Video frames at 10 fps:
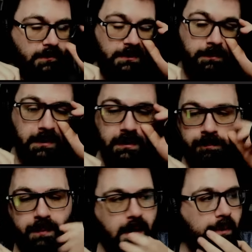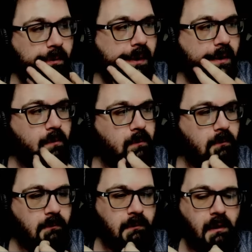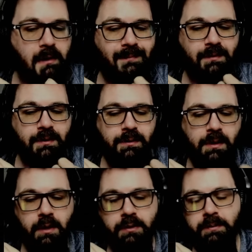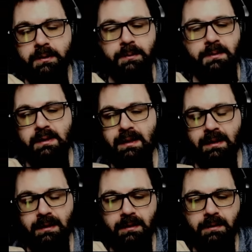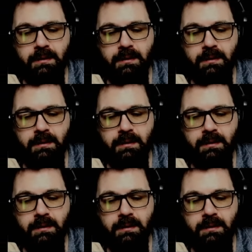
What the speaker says: Smug, how often are you using